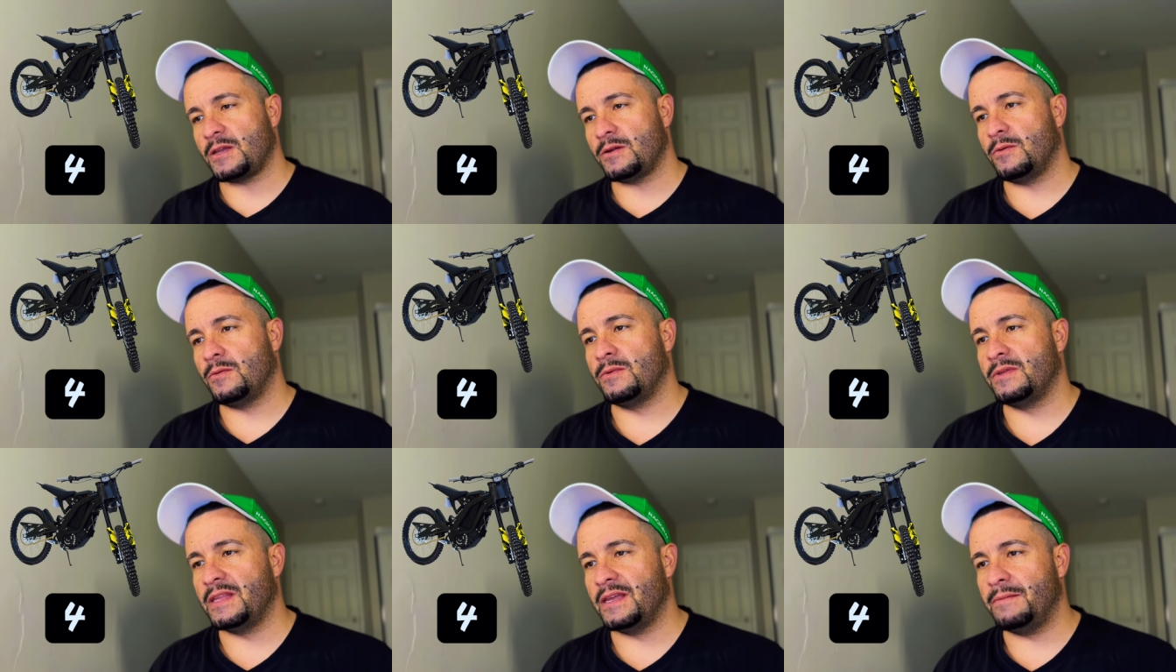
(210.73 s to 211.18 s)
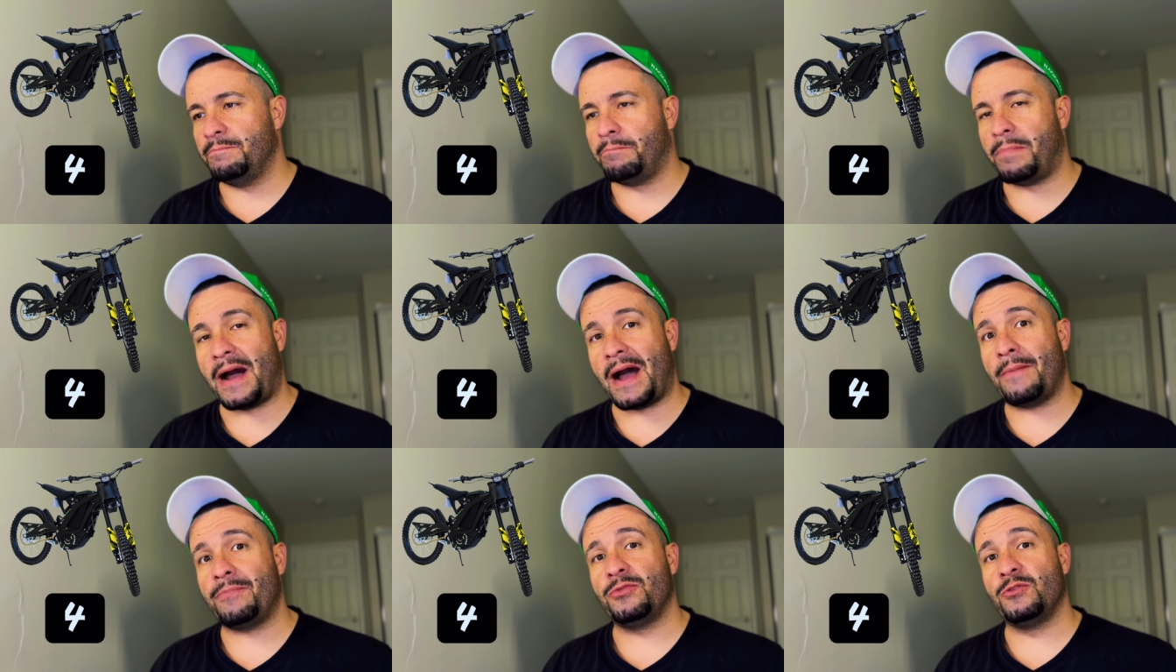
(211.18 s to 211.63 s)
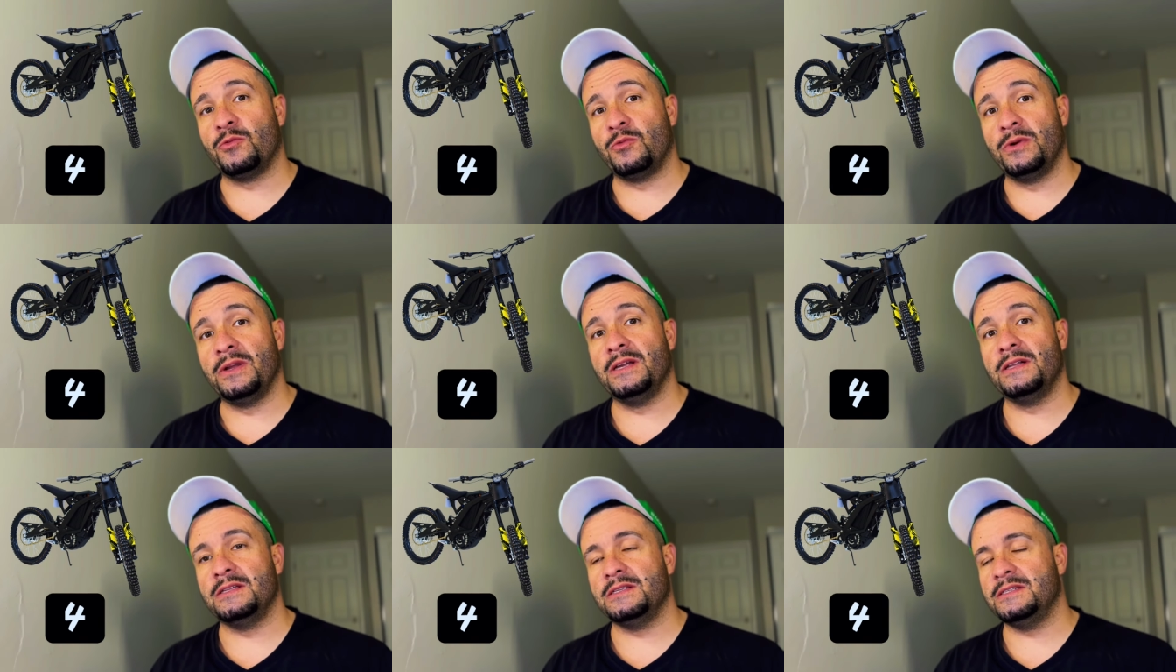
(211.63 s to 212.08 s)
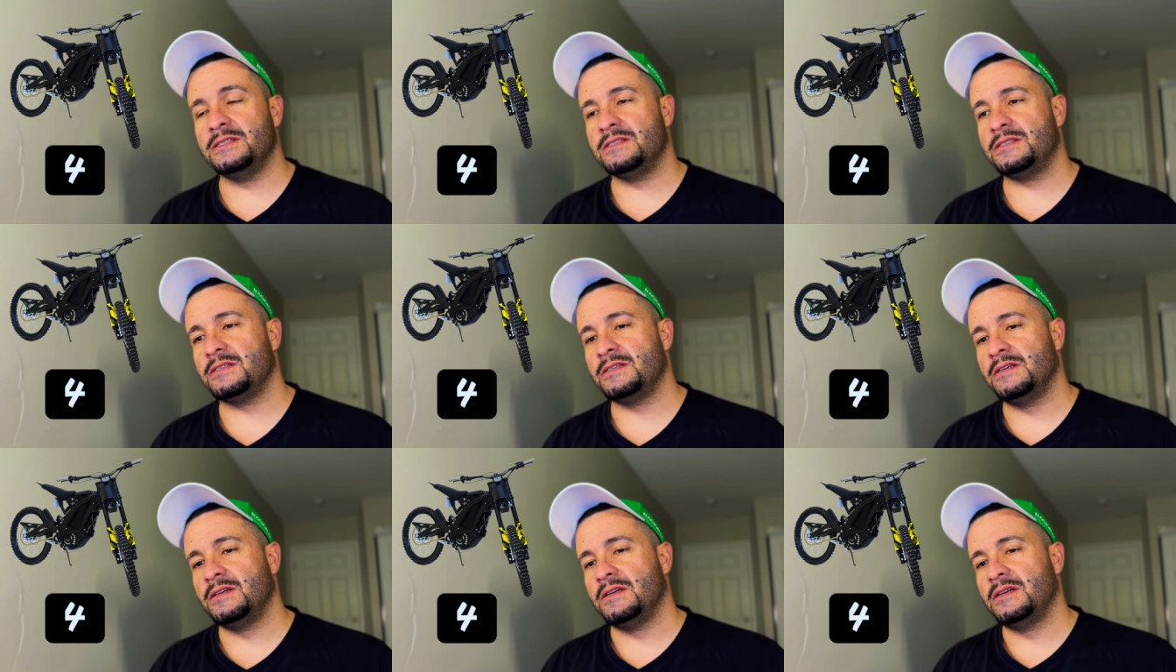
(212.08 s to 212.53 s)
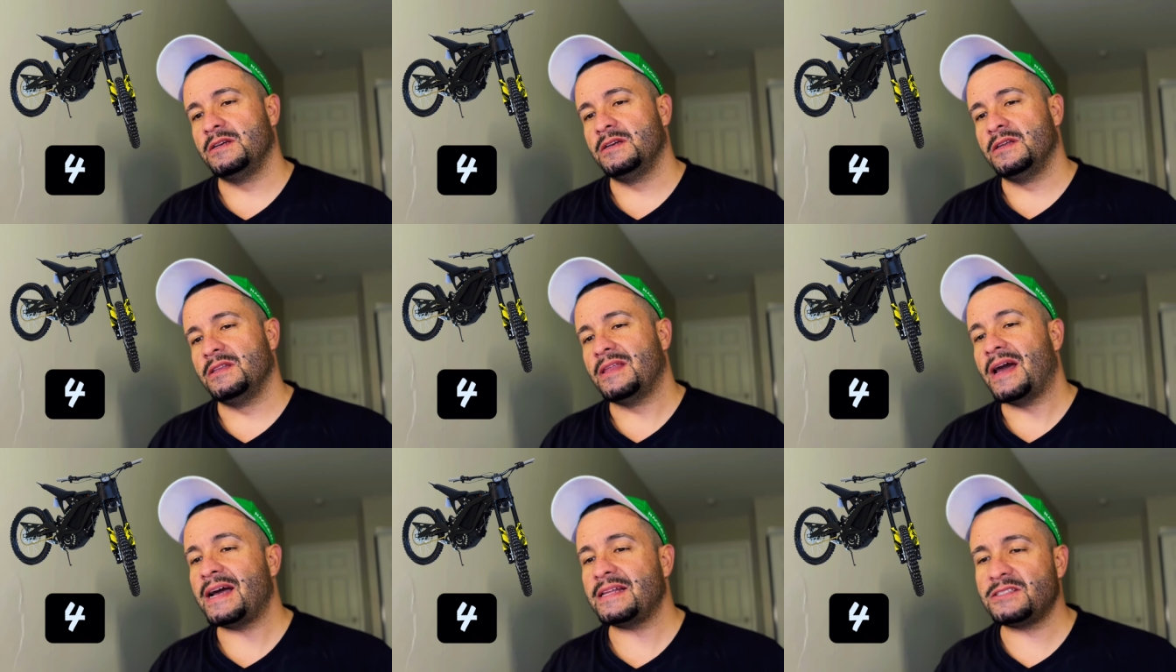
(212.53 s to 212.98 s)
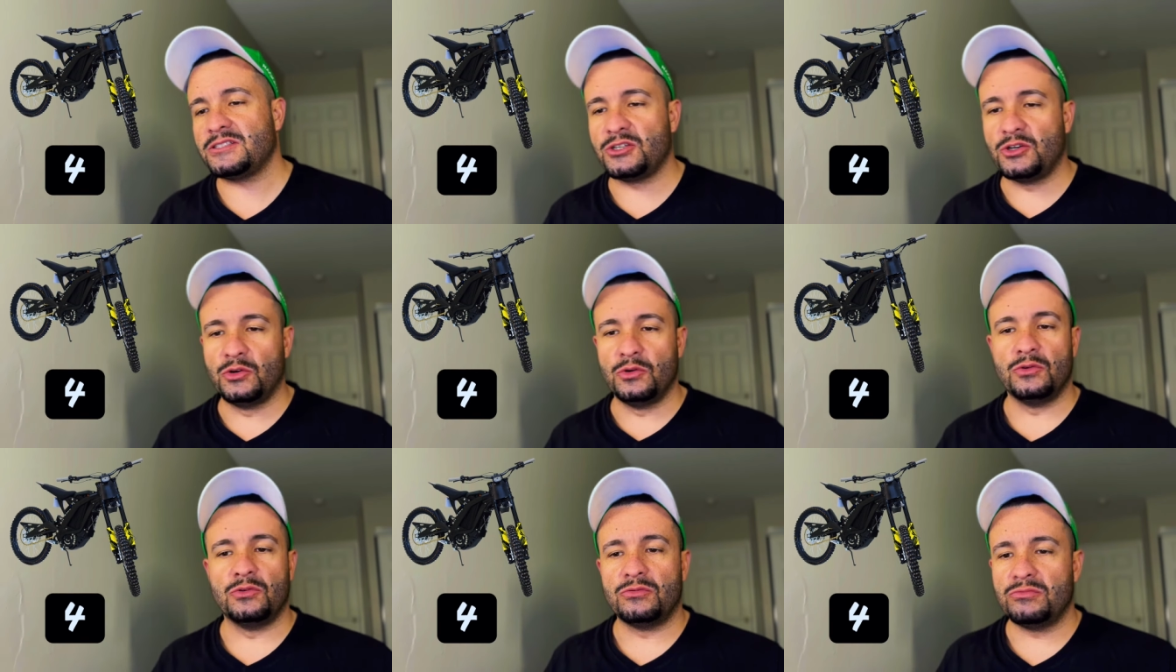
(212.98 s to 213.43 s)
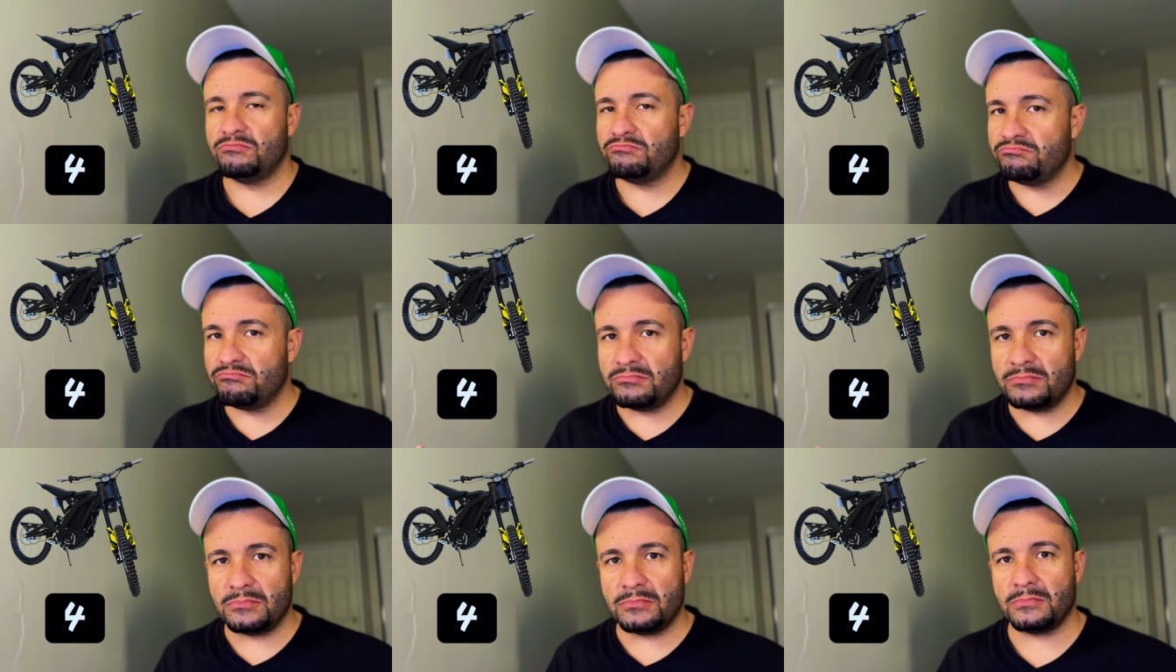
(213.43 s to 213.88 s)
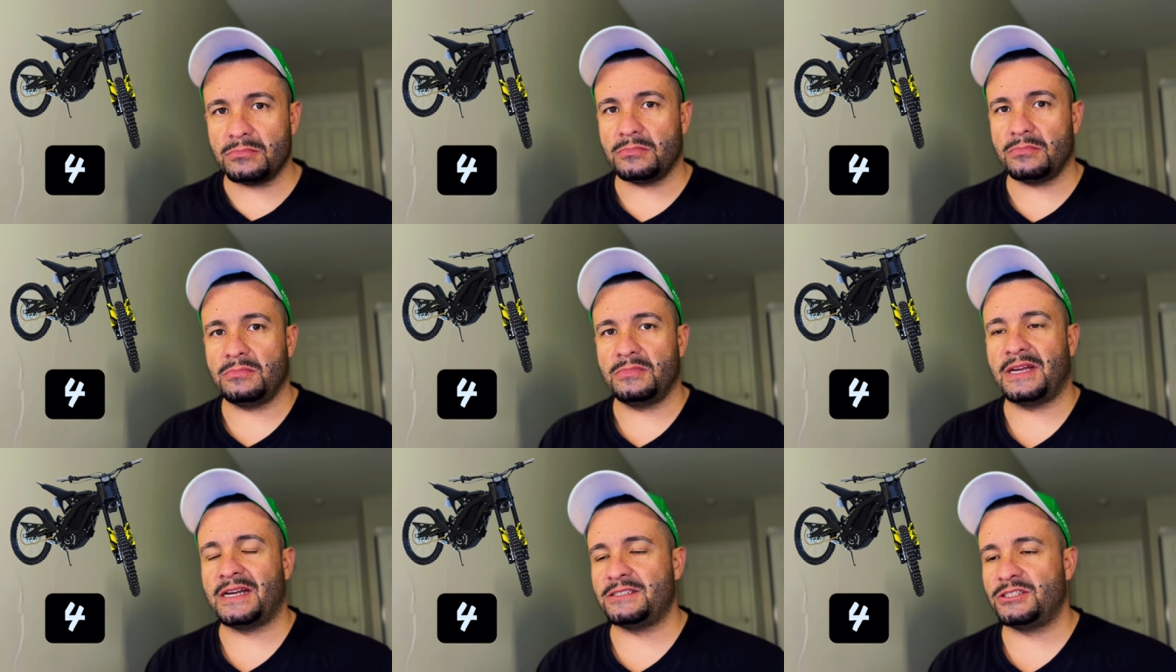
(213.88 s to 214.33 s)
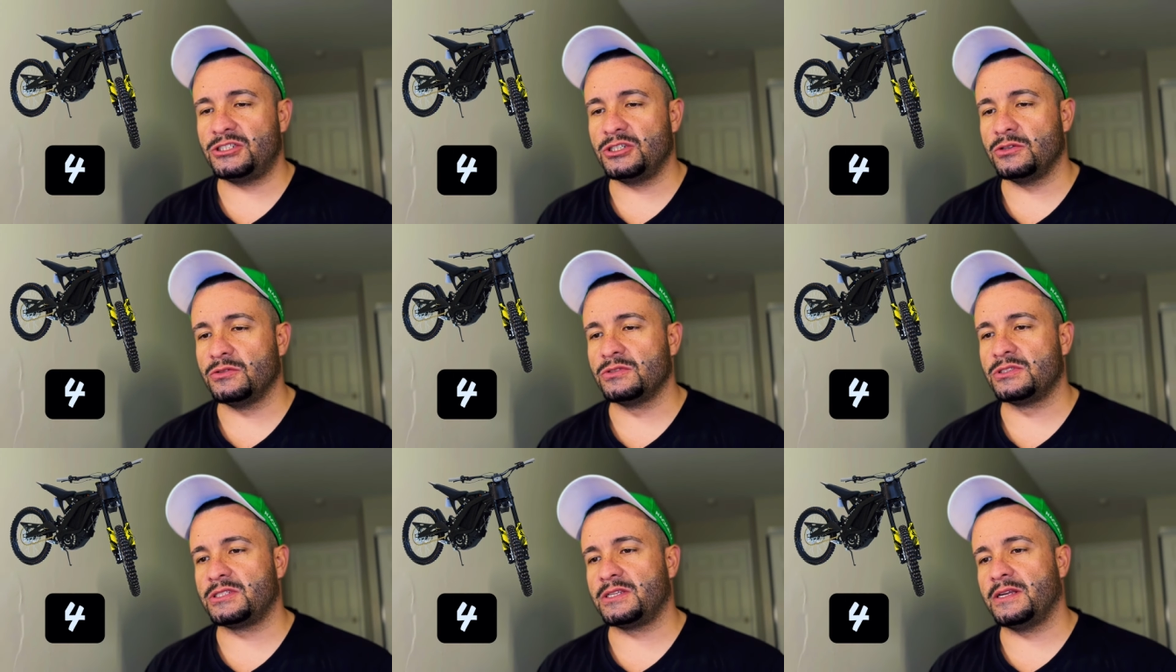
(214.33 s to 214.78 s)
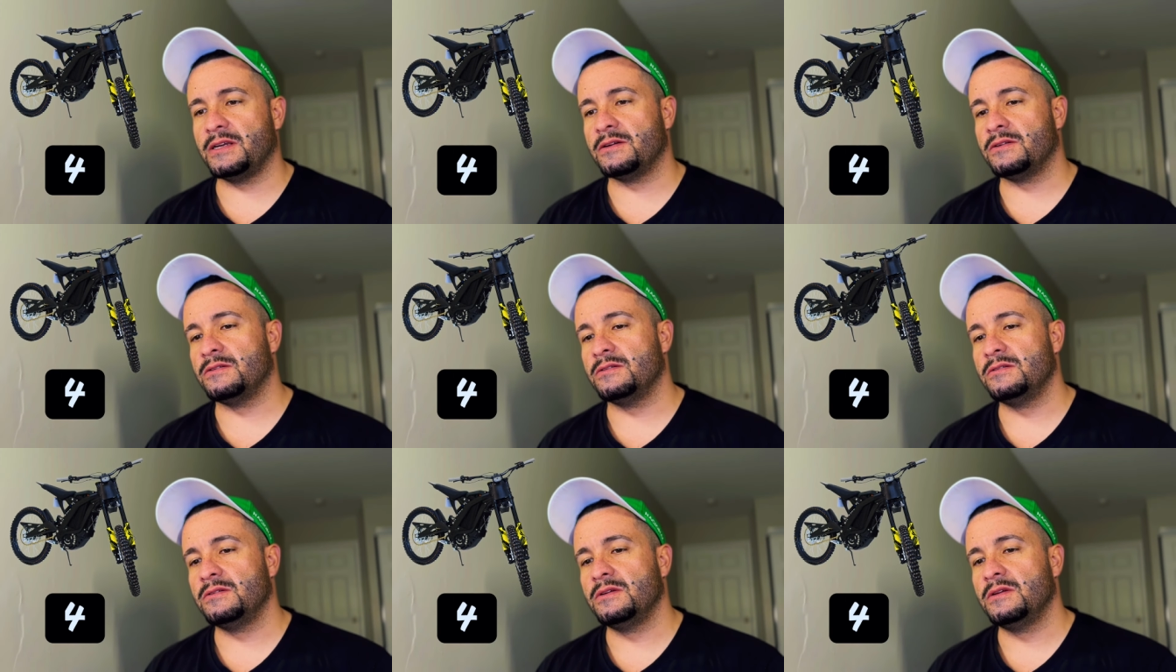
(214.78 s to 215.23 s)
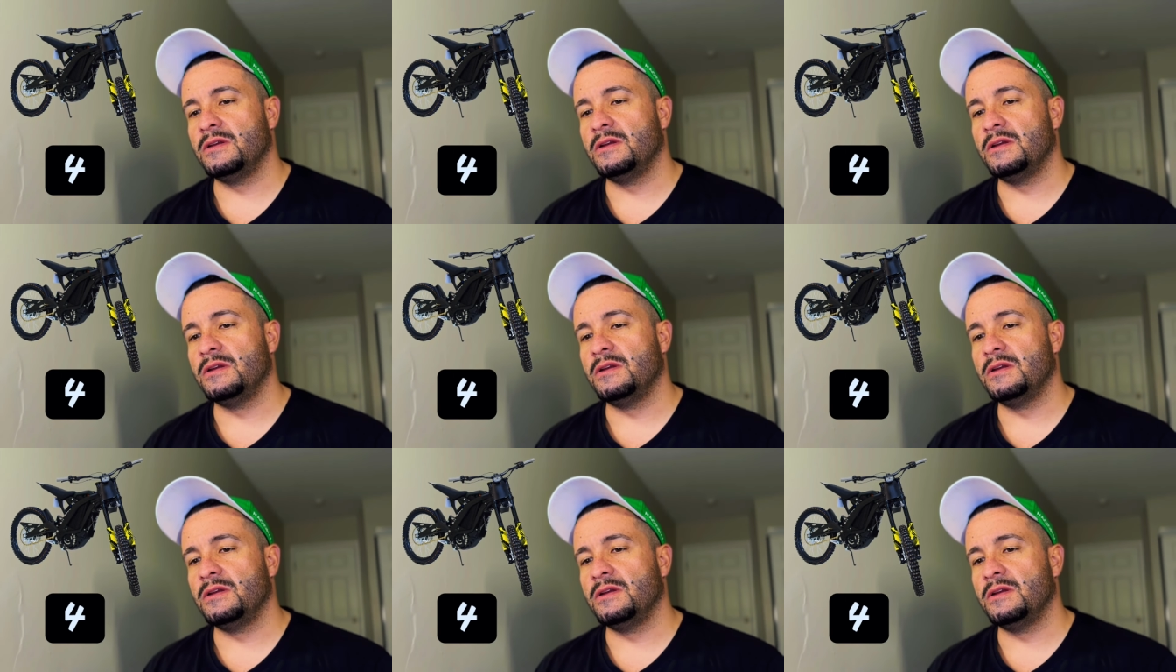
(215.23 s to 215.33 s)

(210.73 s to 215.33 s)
when they pop the wheelies, that's cool. That shows skill.